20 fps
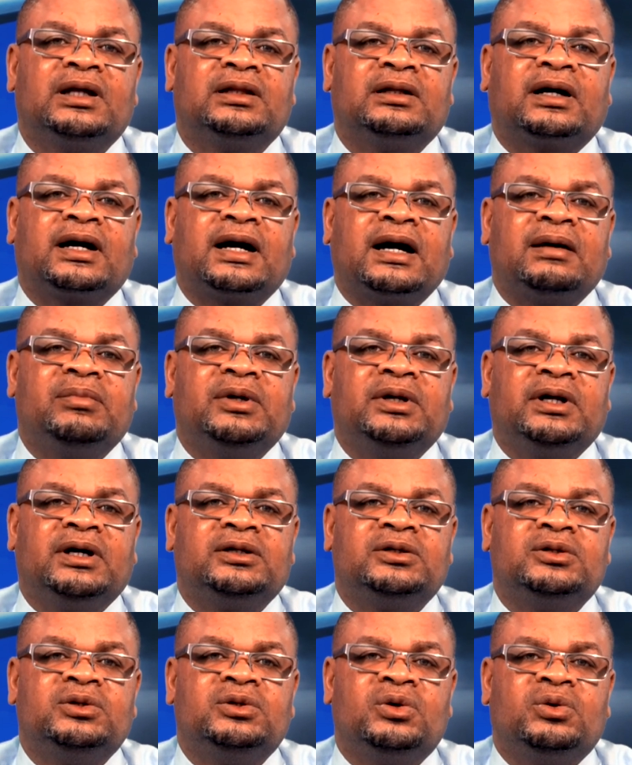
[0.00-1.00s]
The
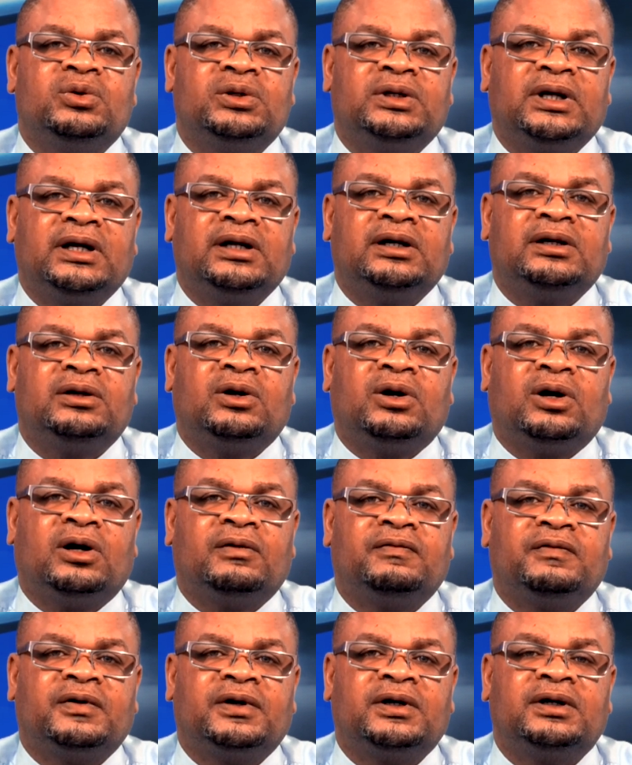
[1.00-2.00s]
Cabinet noted an
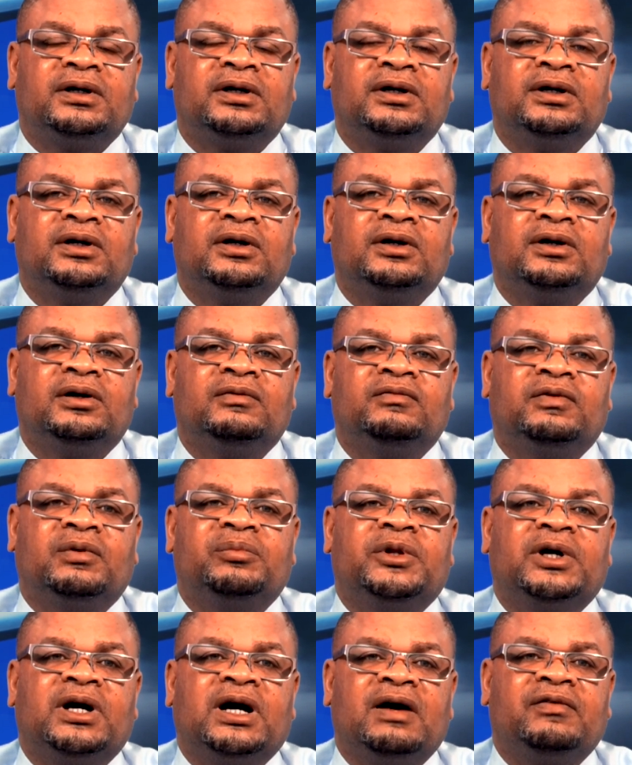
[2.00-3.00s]
offer
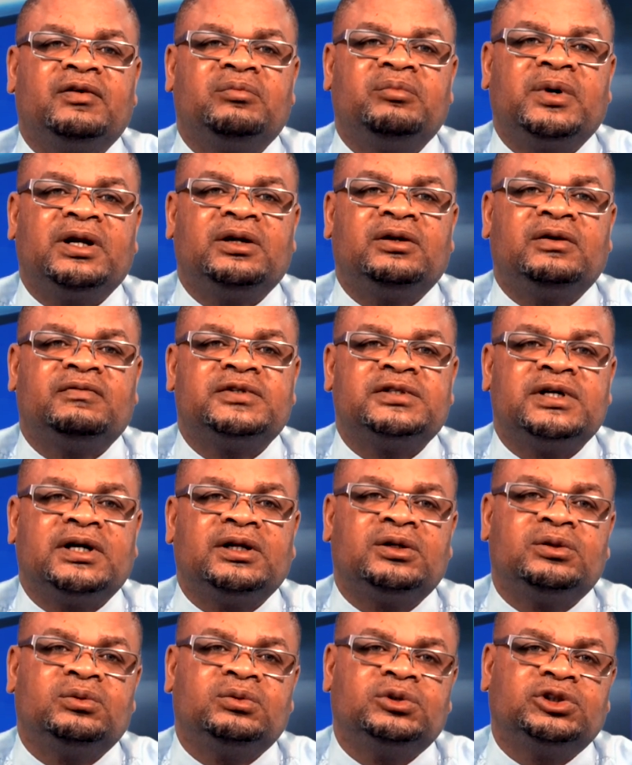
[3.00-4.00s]
from the Government of
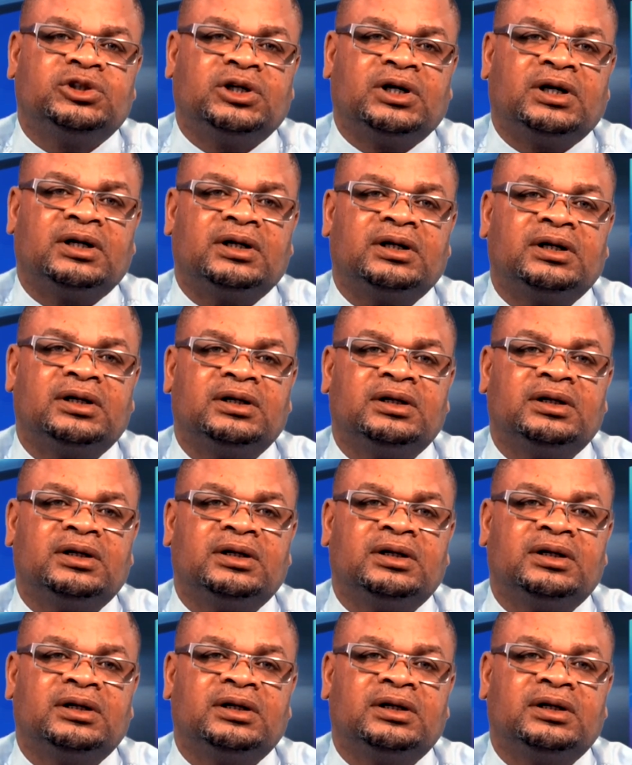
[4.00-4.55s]
St. Lucia,